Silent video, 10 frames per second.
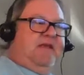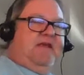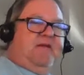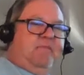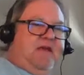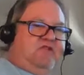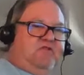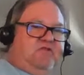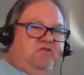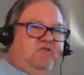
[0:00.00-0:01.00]
making
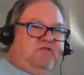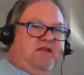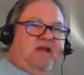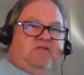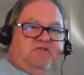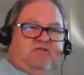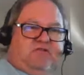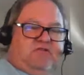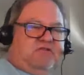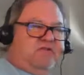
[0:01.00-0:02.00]
major
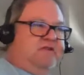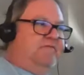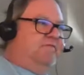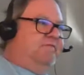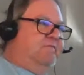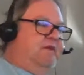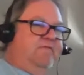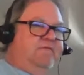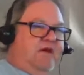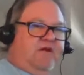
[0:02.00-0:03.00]
downturns,
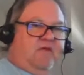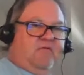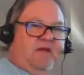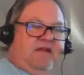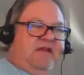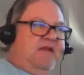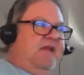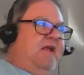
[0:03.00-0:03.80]
if not already.